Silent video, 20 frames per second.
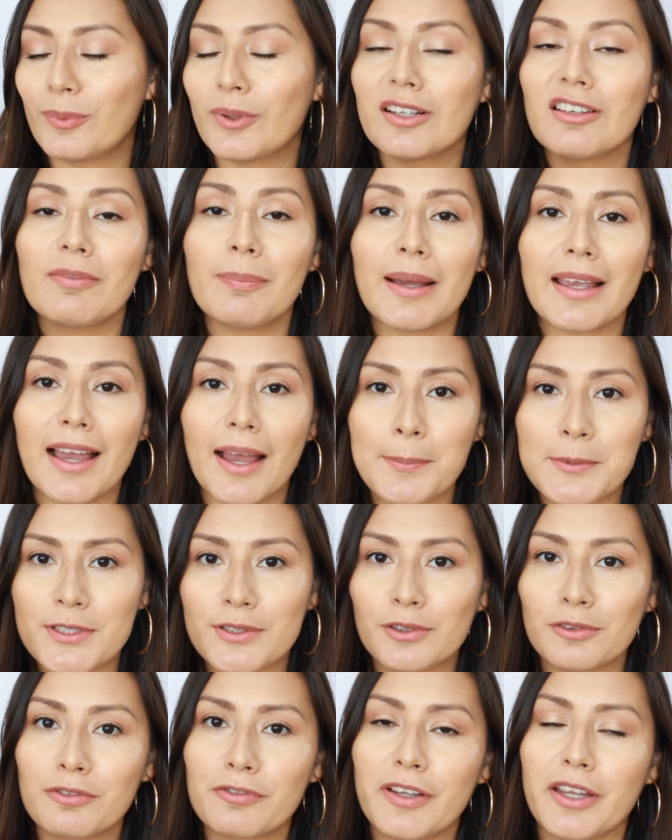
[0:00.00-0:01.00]
One of my
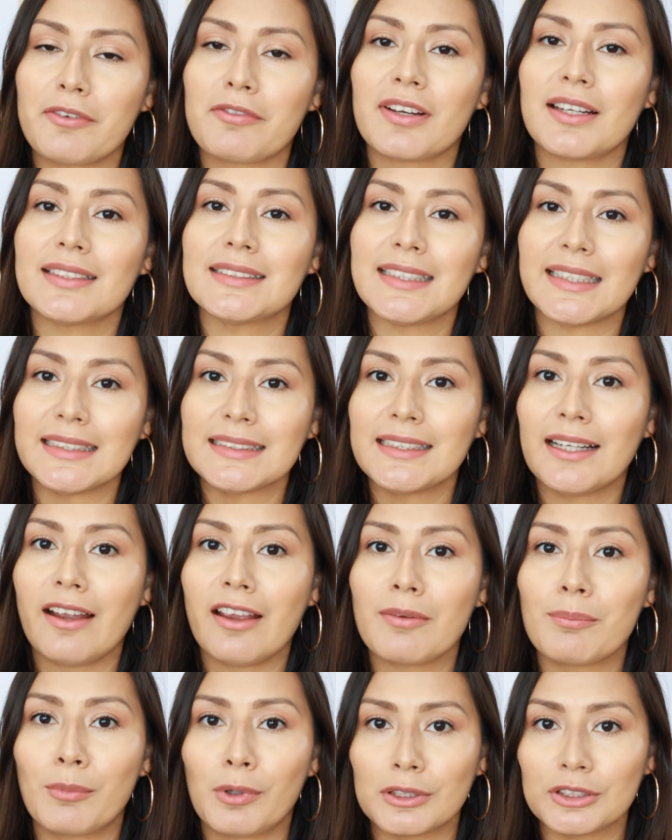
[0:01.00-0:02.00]
absolute favorite
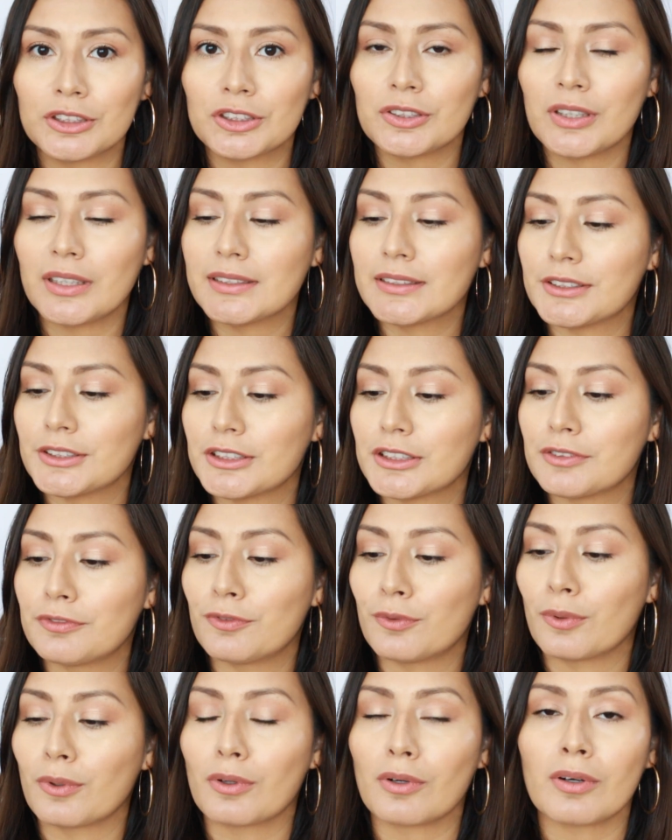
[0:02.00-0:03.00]
daytime moisturizers
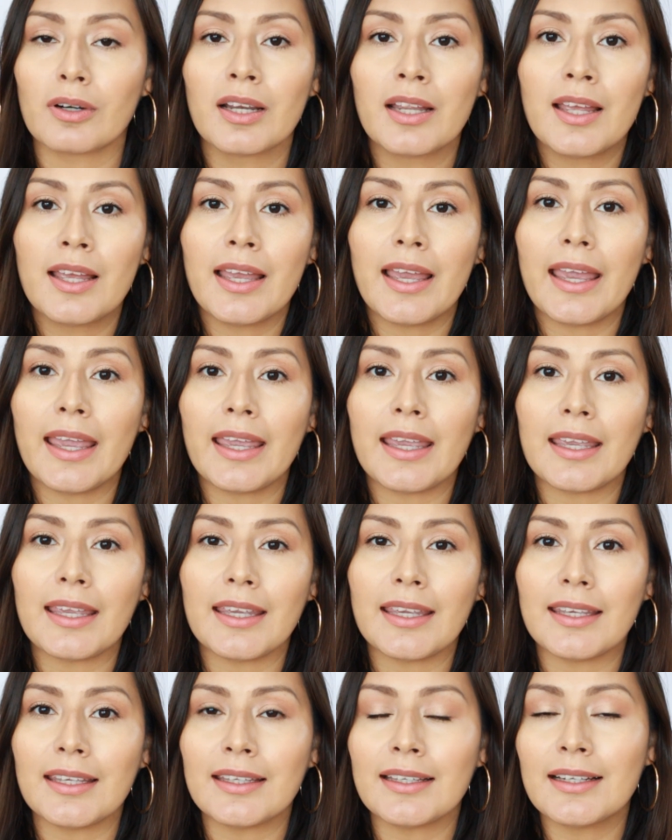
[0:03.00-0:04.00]
for
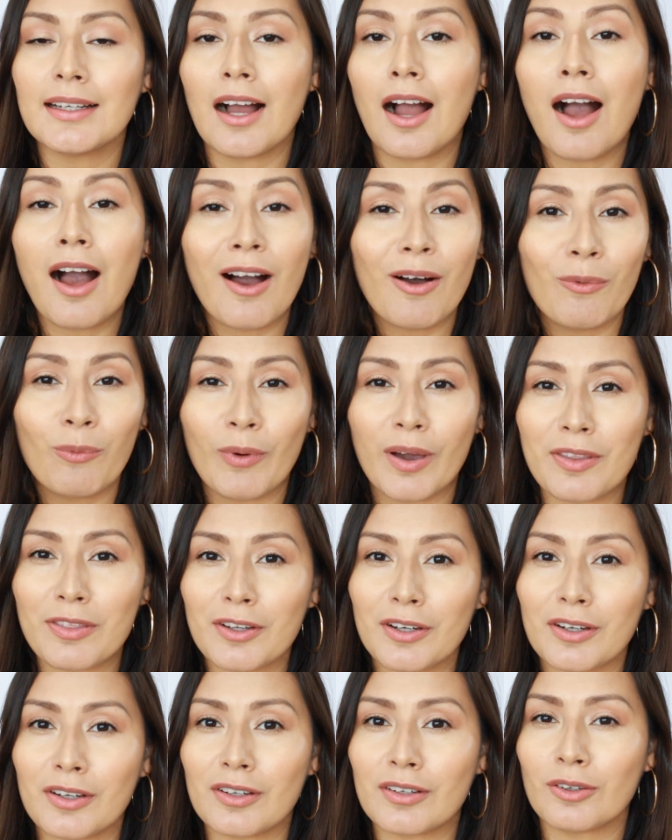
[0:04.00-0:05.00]
a hot
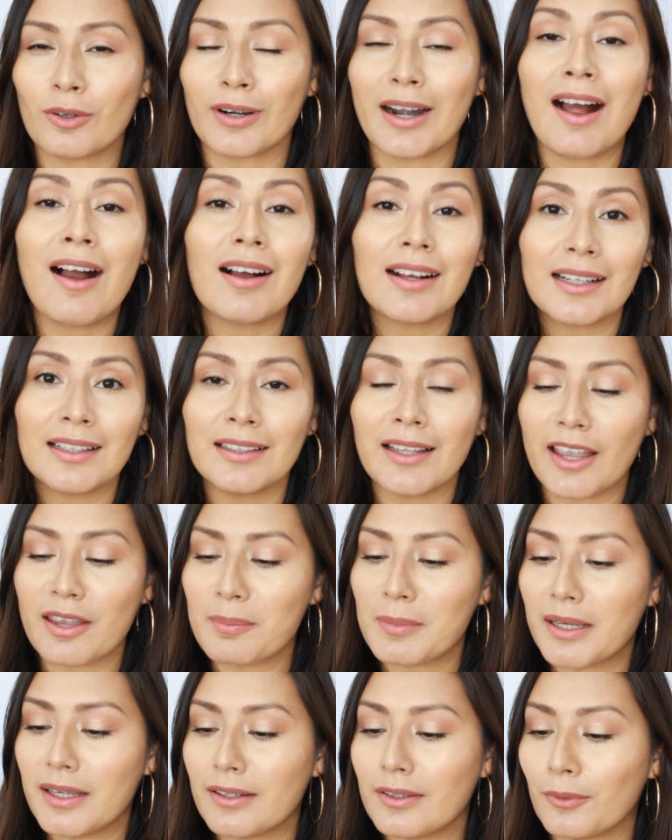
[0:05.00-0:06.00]
weather or hot
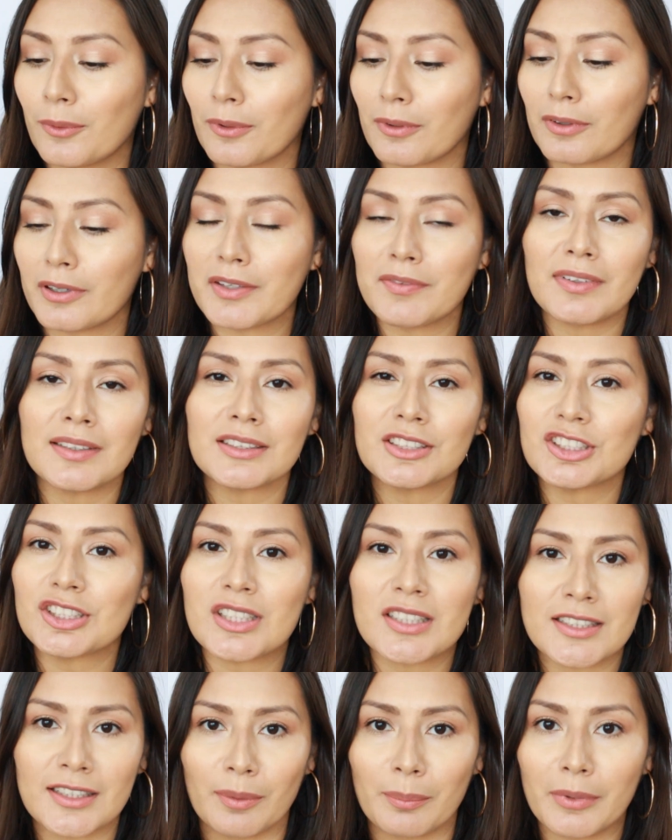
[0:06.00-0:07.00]
climate or even
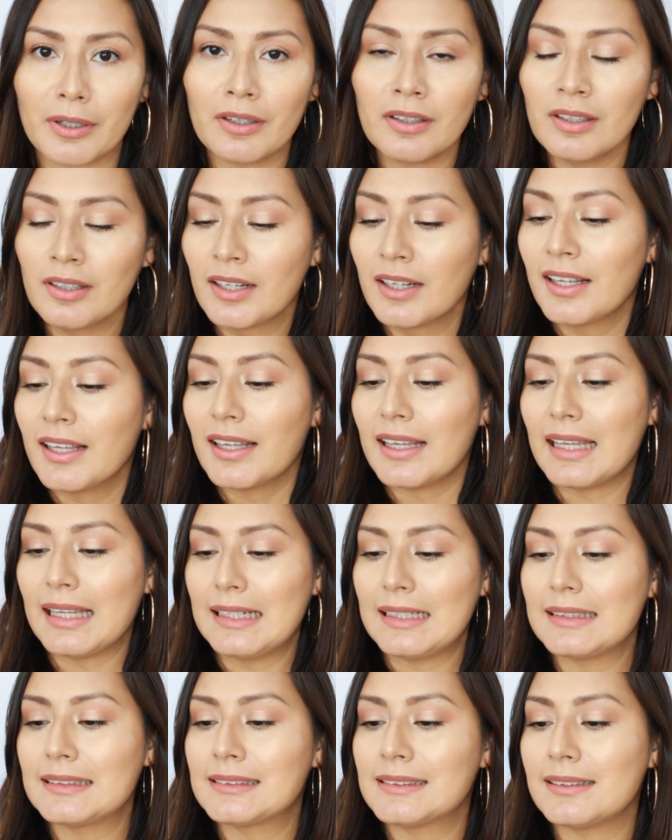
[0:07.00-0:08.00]
just summer,
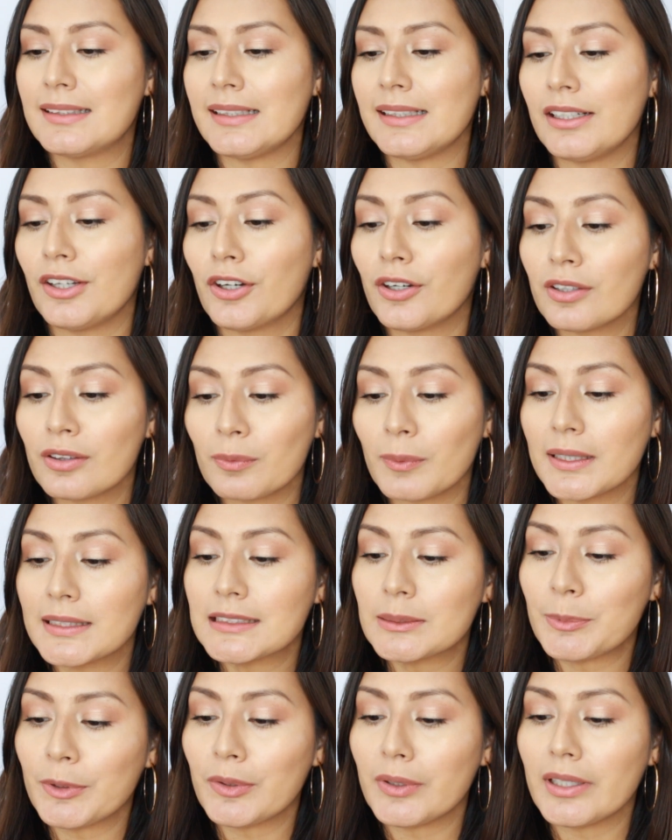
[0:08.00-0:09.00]
it is the
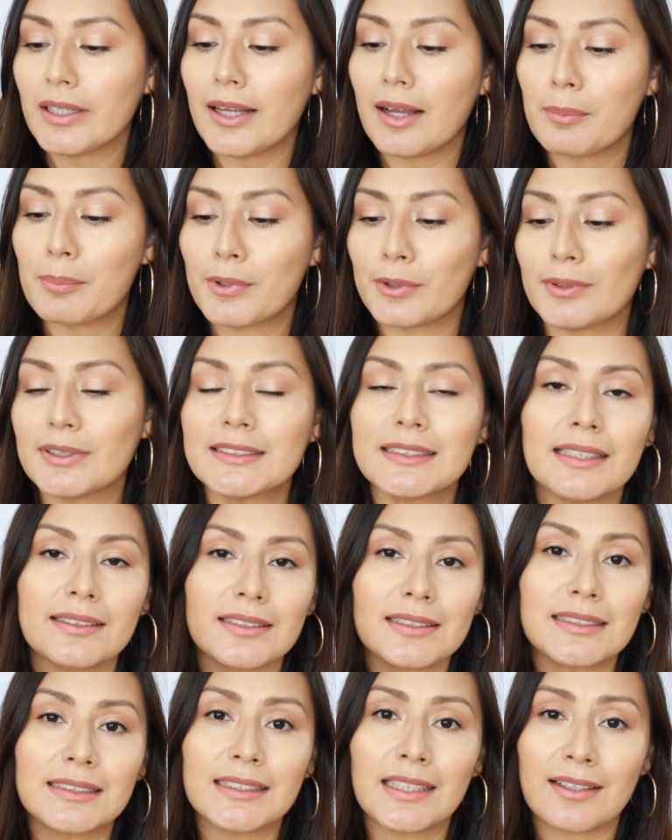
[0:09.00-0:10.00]
Earthwise Beauty Ambrosia
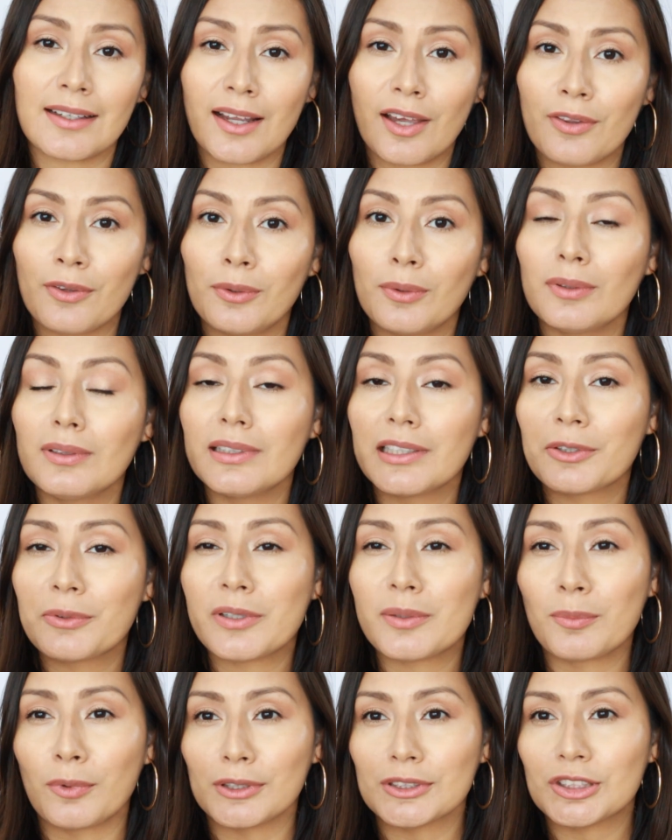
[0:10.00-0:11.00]
del Cerrado
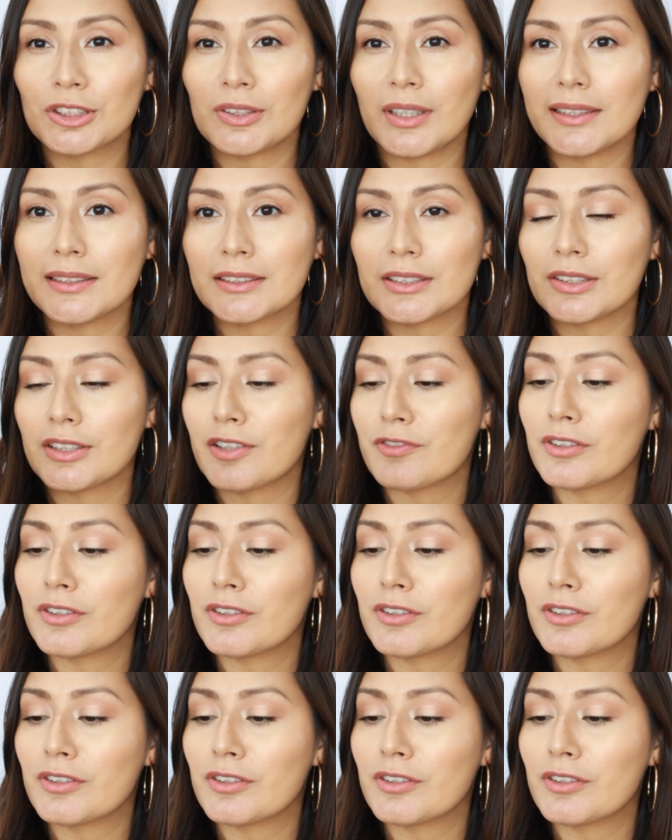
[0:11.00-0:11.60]
Liquid Moisturizer.